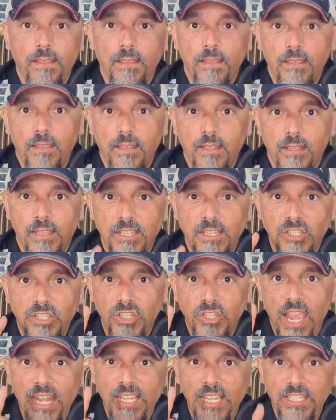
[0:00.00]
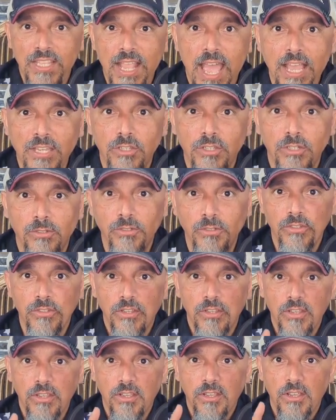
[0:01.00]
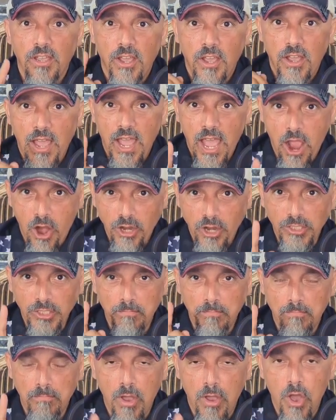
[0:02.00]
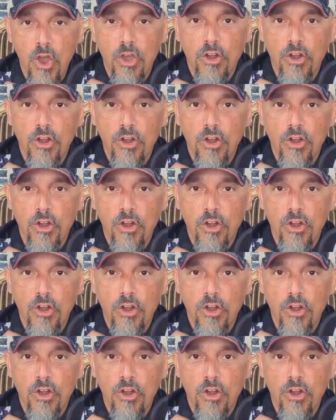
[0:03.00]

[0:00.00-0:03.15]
These Chinese nationals are smarter